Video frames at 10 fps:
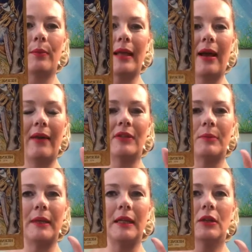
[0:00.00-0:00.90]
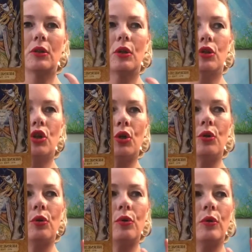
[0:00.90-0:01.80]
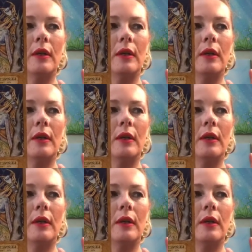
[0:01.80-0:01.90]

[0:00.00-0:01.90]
without having to be too